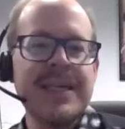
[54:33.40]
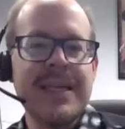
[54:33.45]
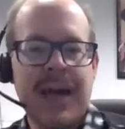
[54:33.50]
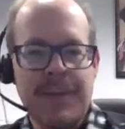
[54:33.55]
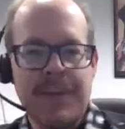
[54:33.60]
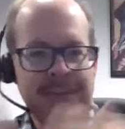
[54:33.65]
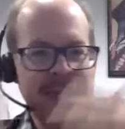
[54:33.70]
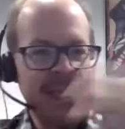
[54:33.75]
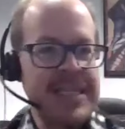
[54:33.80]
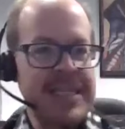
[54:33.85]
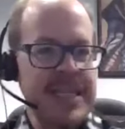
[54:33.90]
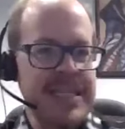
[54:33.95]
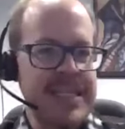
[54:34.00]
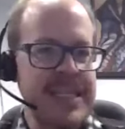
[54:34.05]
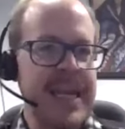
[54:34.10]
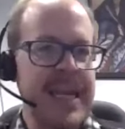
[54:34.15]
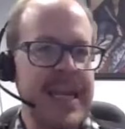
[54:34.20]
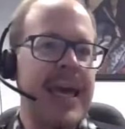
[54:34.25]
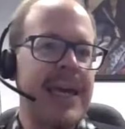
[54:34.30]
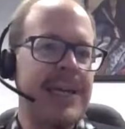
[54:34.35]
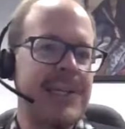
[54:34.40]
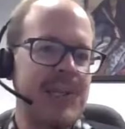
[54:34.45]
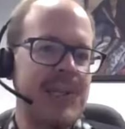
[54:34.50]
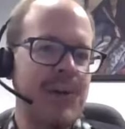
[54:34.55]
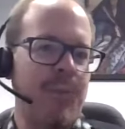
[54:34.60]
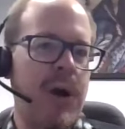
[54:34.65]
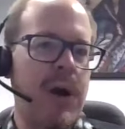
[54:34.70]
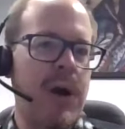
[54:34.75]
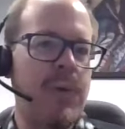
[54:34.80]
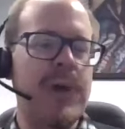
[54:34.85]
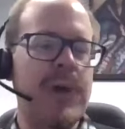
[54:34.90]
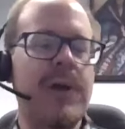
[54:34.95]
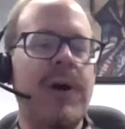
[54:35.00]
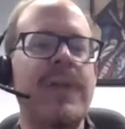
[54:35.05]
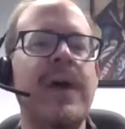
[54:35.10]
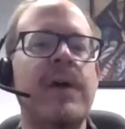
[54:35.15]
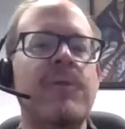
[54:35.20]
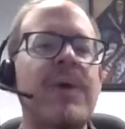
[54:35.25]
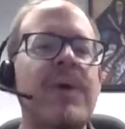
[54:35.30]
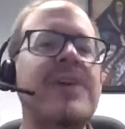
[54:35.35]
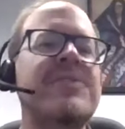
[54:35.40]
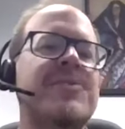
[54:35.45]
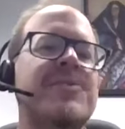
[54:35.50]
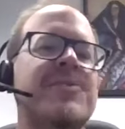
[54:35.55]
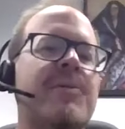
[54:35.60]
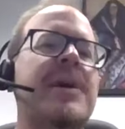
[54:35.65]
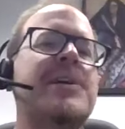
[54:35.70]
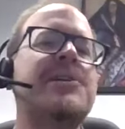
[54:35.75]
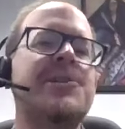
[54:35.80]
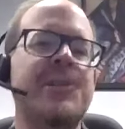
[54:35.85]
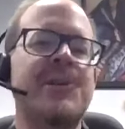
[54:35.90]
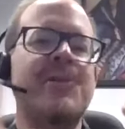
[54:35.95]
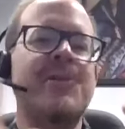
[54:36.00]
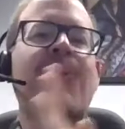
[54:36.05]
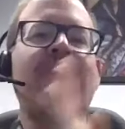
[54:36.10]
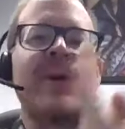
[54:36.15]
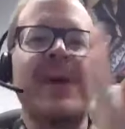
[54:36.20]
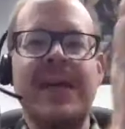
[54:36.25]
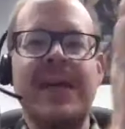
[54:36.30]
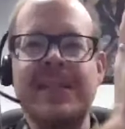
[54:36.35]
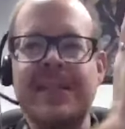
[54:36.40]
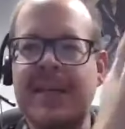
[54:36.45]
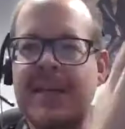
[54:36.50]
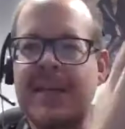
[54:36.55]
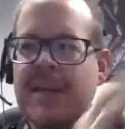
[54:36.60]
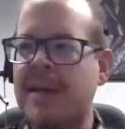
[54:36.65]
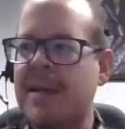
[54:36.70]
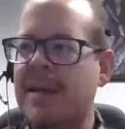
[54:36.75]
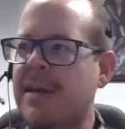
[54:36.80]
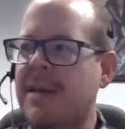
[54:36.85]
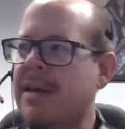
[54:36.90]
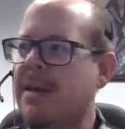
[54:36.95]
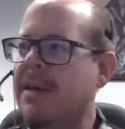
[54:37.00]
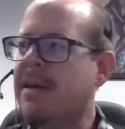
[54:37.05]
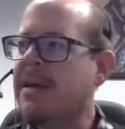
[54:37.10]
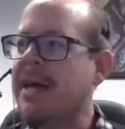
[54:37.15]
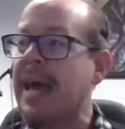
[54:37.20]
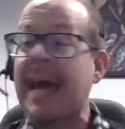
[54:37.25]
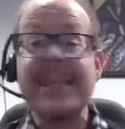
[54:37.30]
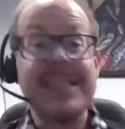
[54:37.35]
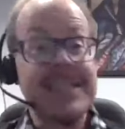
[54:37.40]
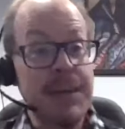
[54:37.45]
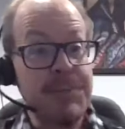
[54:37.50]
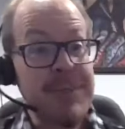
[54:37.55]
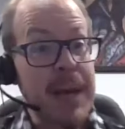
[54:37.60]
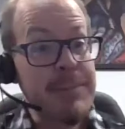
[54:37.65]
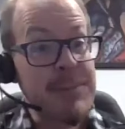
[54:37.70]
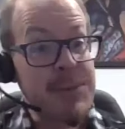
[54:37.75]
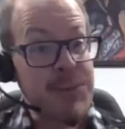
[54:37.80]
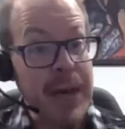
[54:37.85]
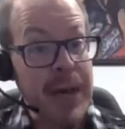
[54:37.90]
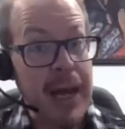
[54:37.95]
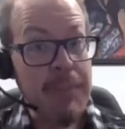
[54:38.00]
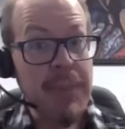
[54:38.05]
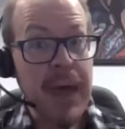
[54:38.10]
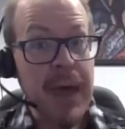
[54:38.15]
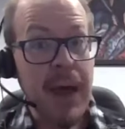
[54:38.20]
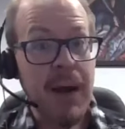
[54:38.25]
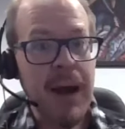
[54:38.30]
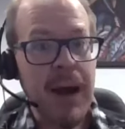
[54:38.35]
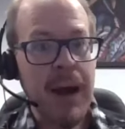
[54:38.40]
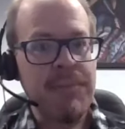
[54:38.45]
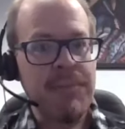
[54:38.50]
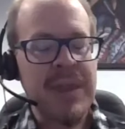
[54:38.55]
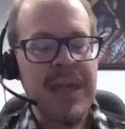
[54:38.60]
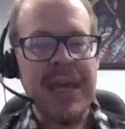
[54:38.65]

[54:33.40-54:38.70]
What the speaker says: I'm into today and tomorrow. We call that restoration oriented. And sometimes when I'm there, I'm